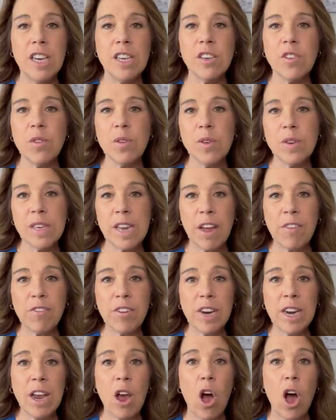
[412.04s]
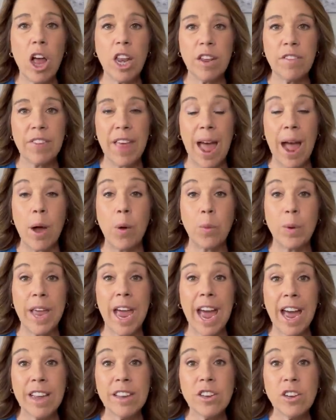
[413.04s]
So there's definitely all of that. We
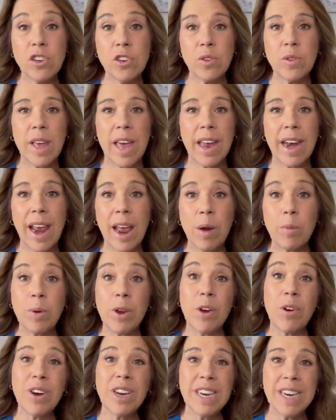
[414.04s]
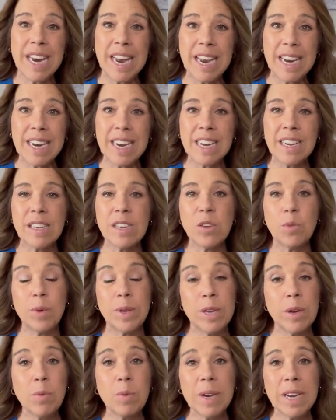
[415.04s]
had to do that. And we are Canadian, so we
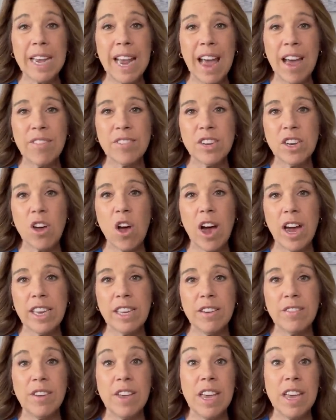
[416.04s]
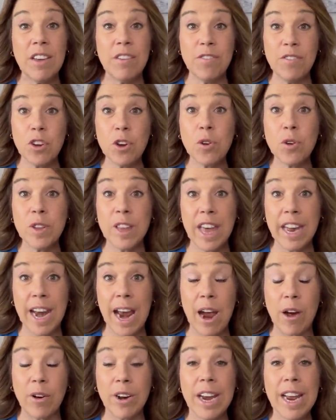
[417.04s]
did really have to kind of figure that
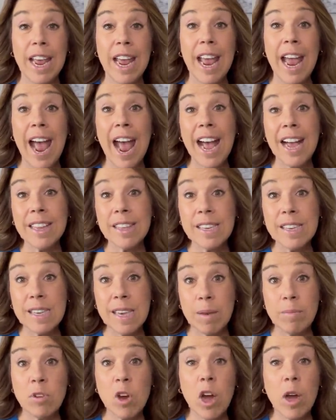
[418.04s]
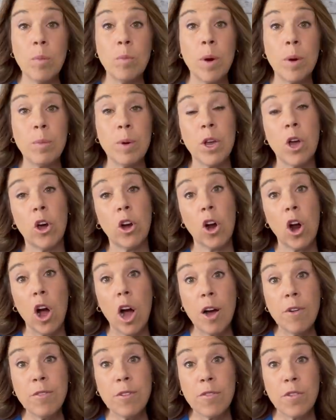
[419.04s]
out. At the same time, when we got
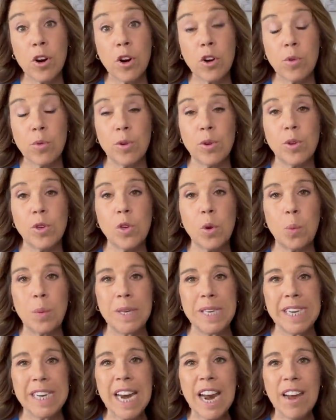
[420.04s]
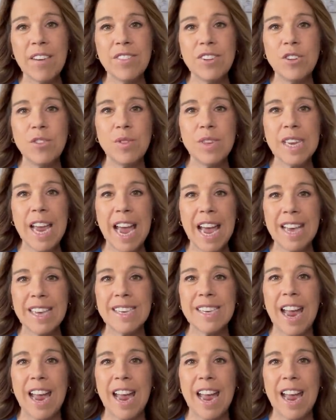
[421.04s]
off of our cruise, we did have to test